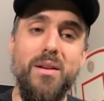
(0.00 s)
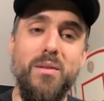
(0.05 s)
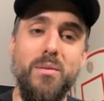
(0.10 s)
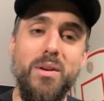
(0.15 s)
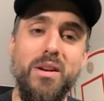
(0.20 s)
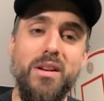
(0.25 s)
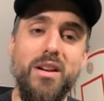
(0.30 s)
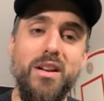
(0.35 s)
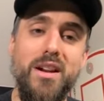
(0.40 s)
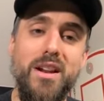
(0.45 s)

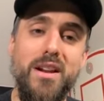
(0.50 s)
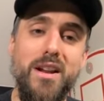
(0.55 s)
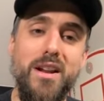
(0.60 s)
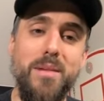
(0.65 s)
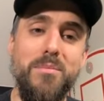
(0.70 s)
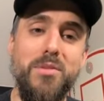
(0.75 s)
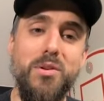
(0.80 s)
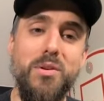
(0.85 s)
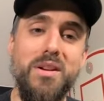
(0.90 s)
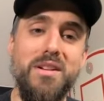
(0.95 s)
we could end
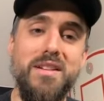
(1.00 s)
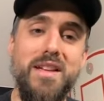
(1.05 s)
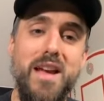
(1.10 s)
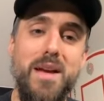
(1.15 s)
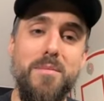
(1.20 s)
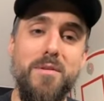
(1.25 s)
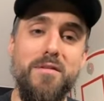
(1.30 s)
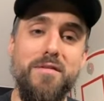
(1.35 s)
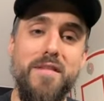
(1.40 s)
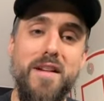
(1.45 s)
up doing
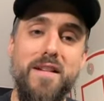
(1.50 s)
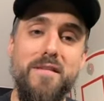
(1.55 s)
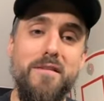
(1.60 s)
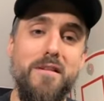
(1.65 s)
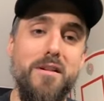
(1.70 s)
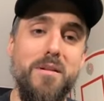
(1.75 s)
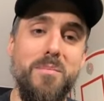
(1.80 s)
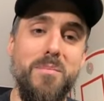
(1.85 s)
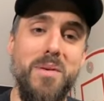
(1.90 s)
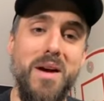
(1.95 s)
Dame a
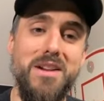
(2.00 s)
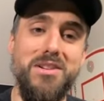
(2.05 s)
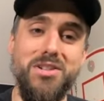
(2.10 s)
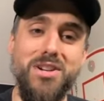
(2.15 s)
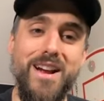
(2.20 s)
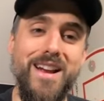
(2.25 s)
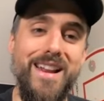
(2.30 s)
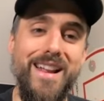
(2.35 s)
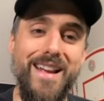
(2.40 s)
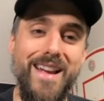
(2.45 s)
favor by
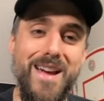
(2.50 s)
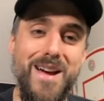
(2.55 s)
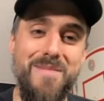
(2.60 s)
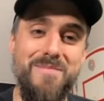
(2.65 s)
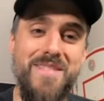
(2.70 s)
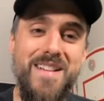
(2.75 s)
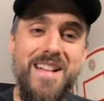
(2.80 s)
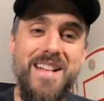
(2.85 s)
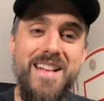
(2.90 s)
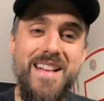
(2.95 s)
trading him.